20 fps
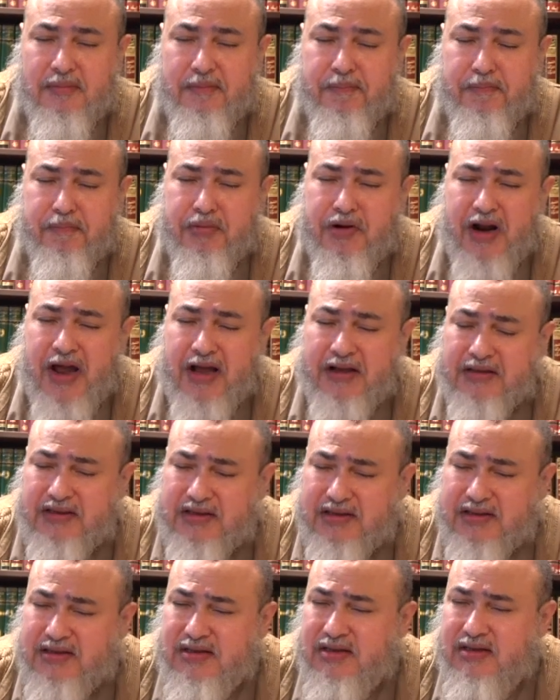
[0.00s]

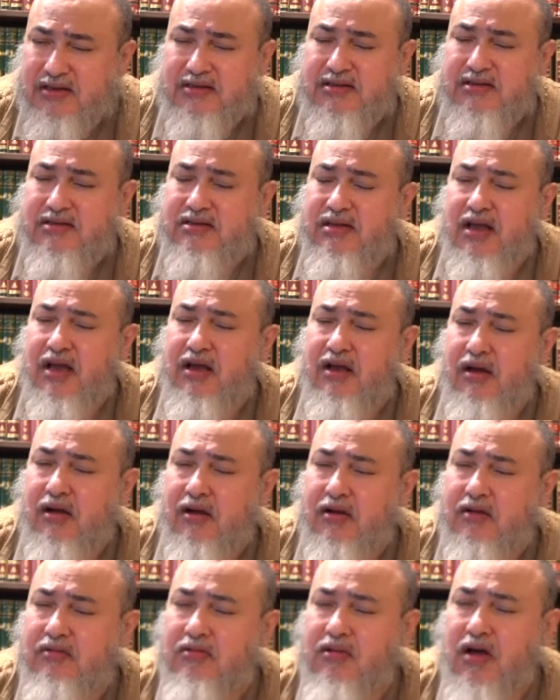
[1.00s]
practices that
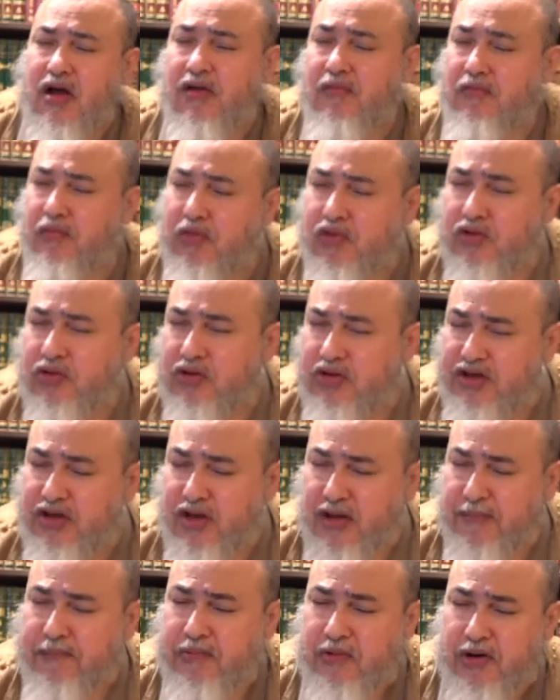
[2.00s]
are not morally
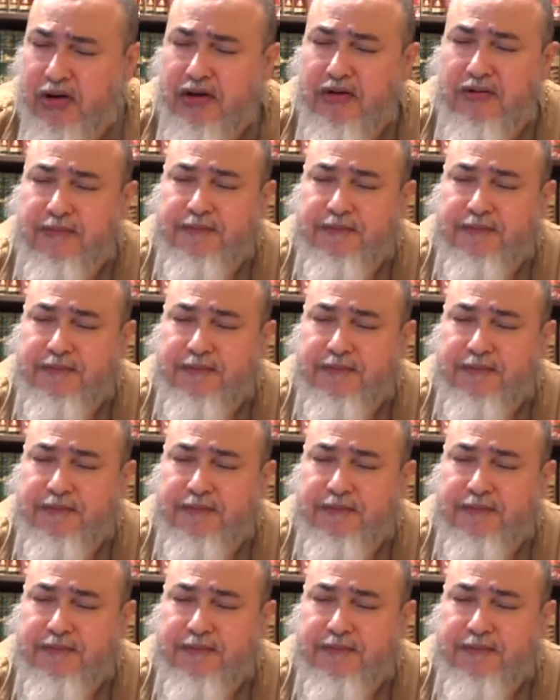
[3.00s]
upright,